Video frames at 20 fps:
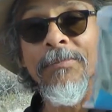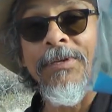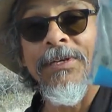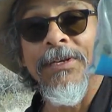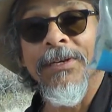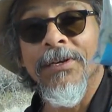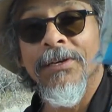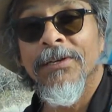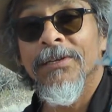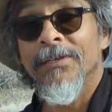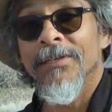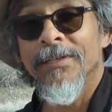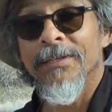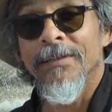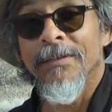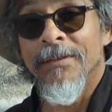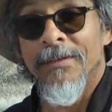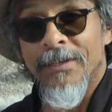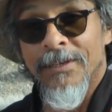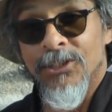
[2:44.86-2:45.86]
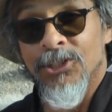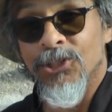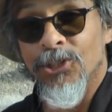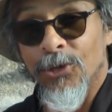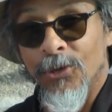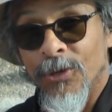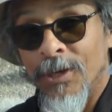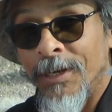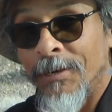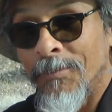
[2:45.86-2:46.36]
be
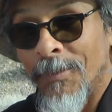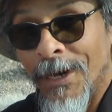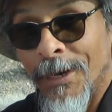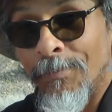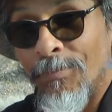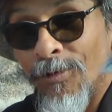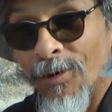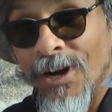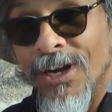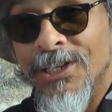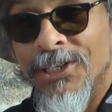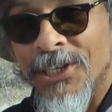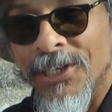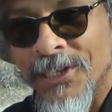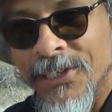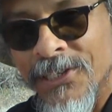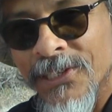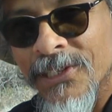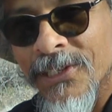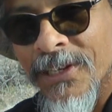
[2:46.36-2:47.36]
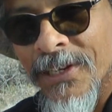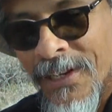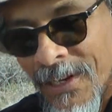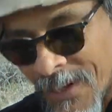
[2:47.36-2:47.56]
shooting my precious